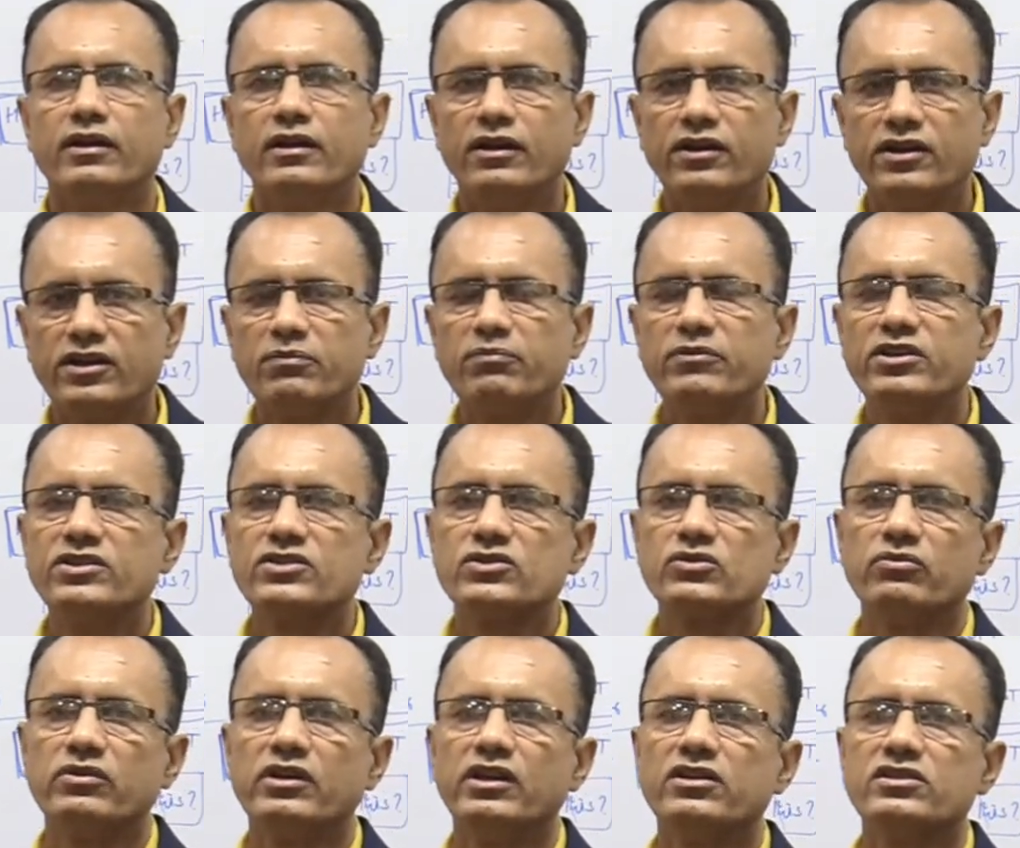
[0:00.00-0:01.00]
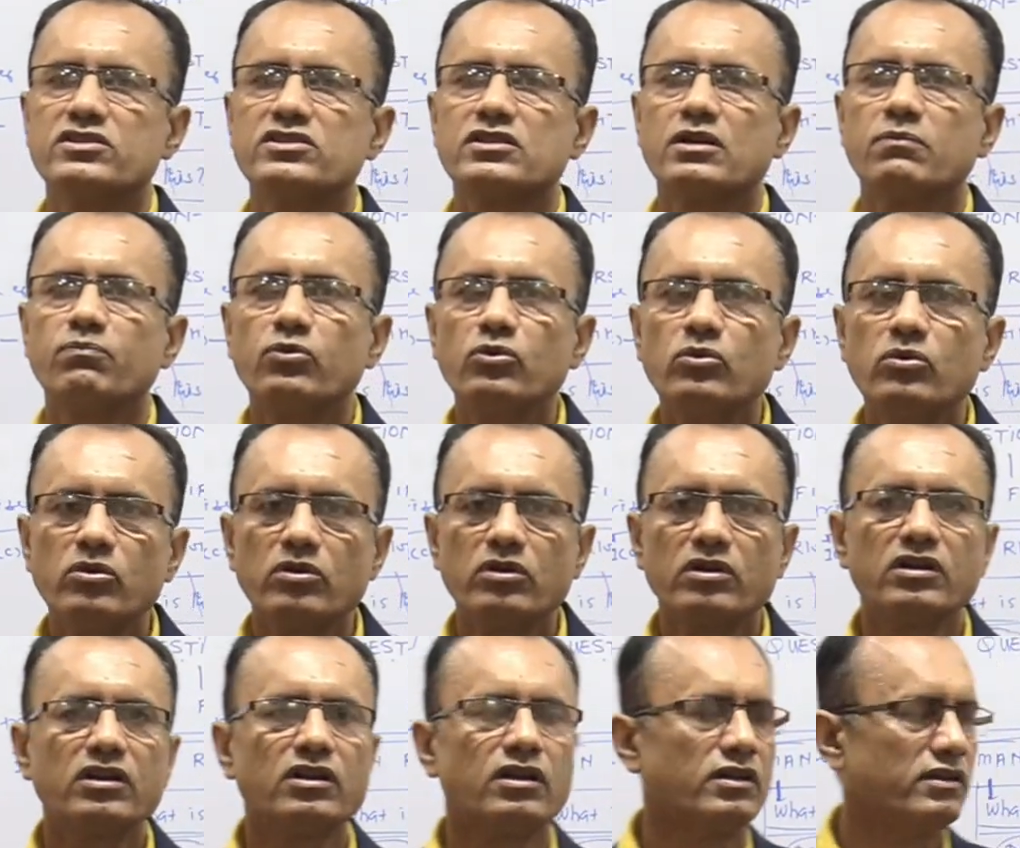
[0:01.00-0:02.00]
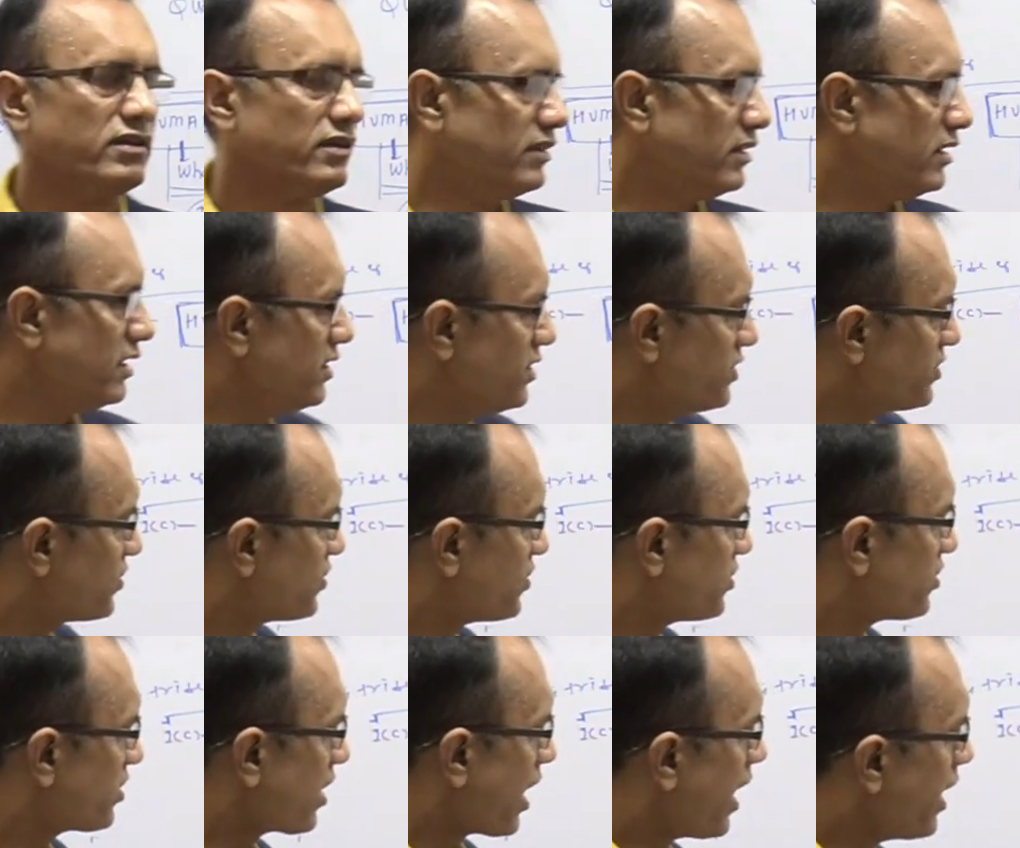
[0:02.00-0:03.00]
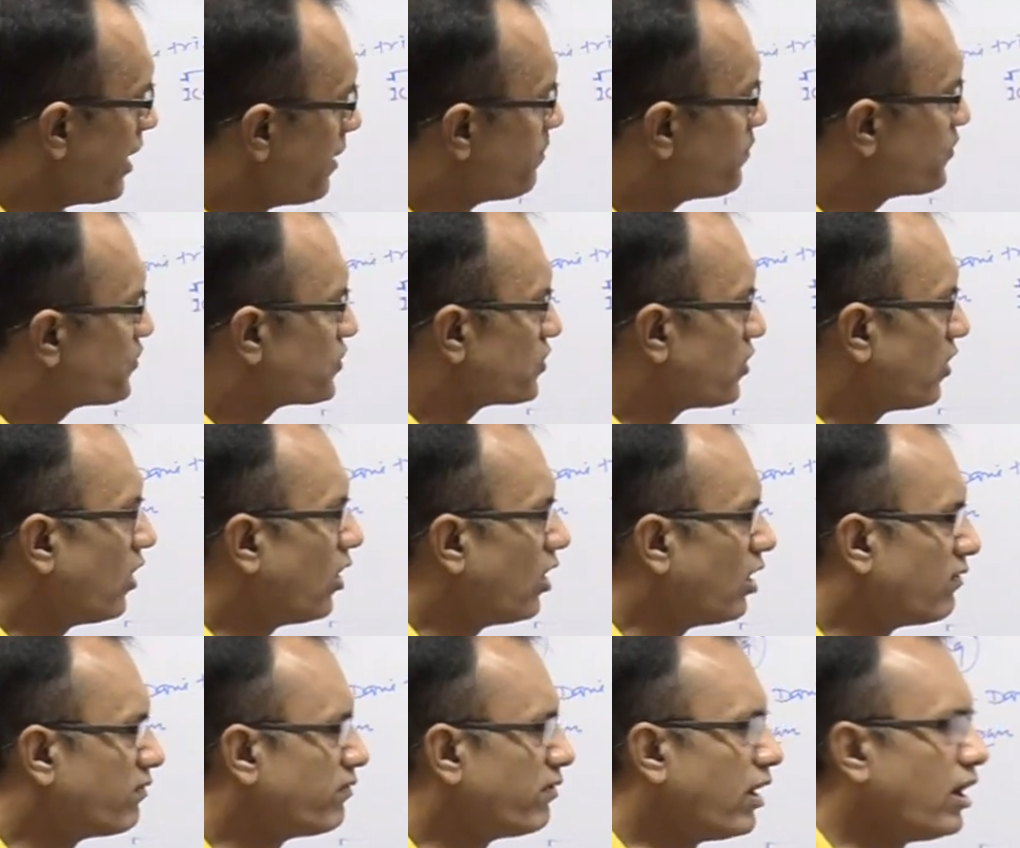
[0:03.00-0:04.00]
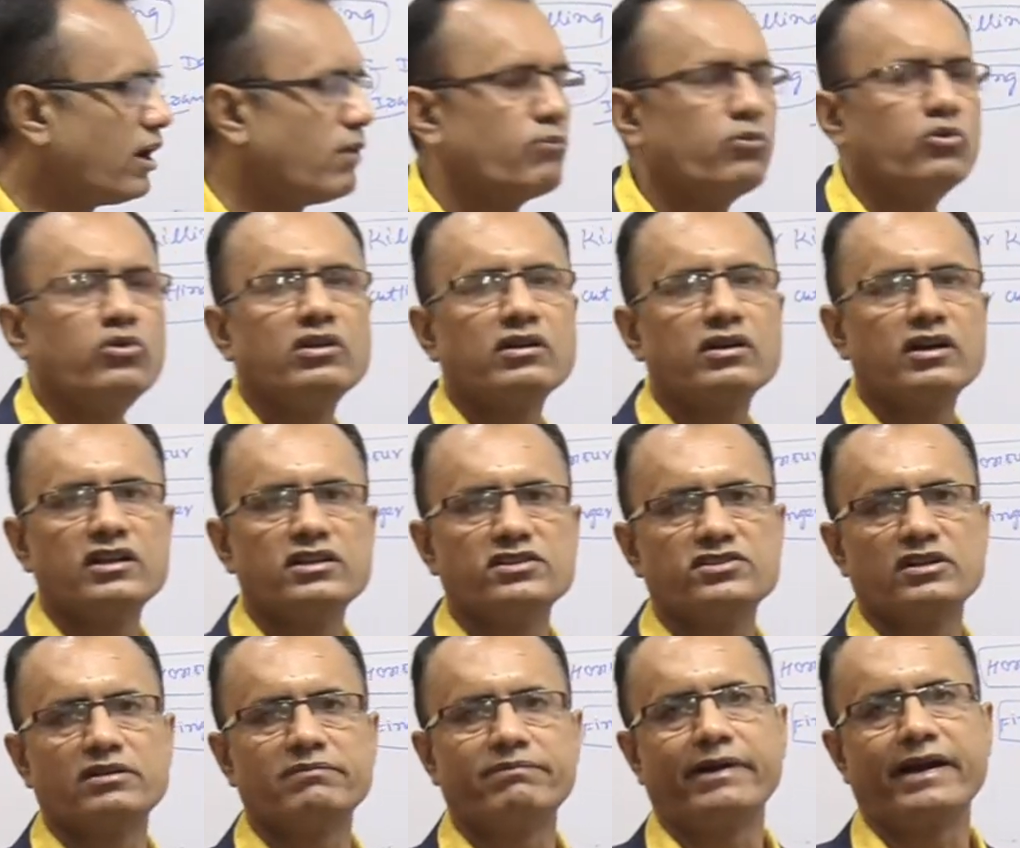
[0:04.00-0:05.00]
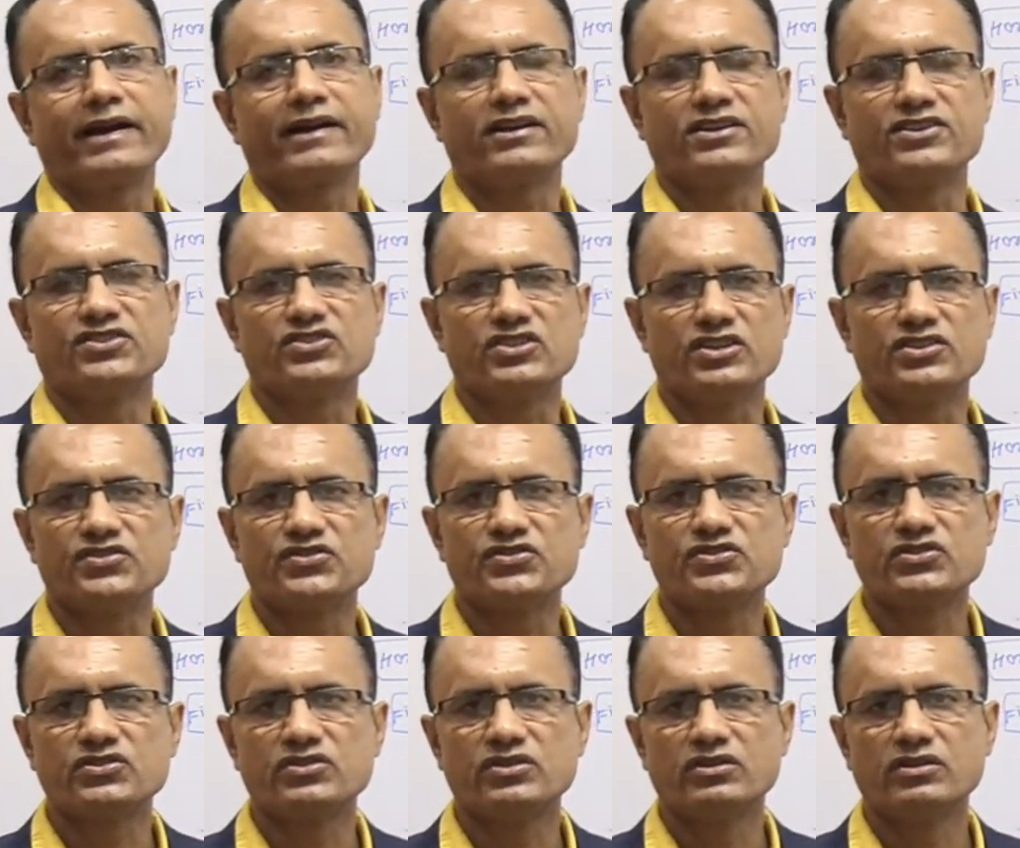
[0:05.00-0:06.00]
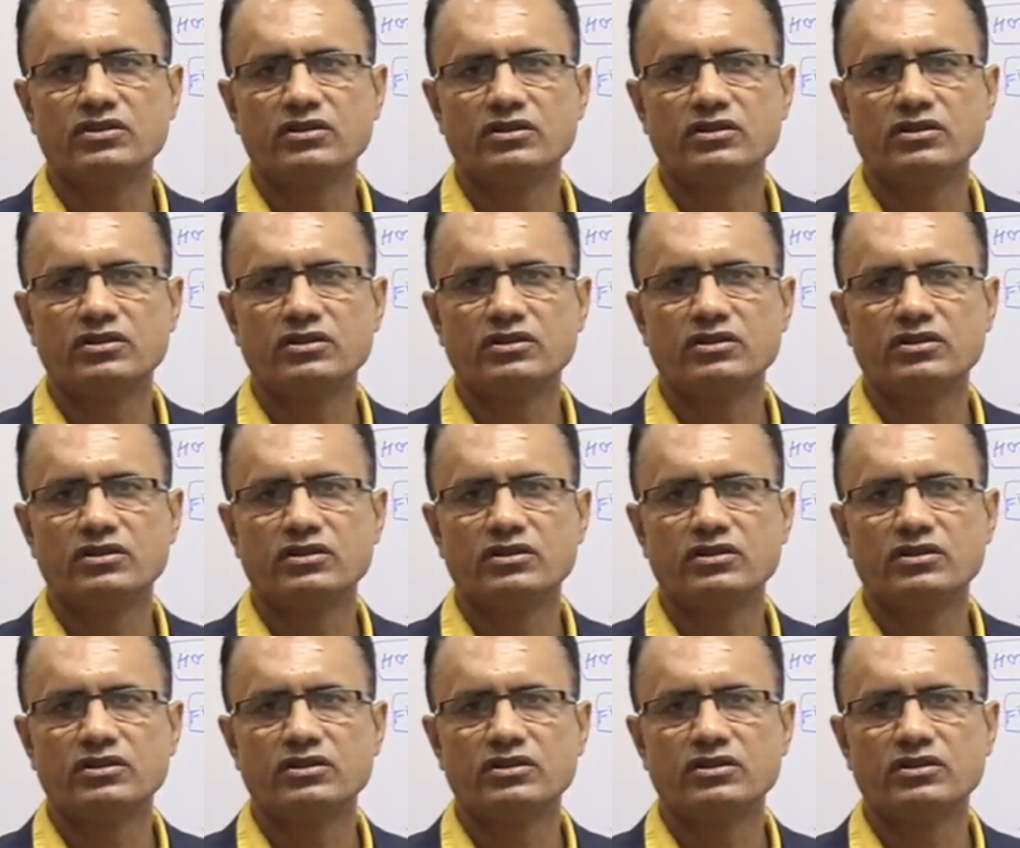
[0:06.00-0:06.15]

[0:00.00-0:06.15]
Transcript: it means we support these types of harmful cultural practices,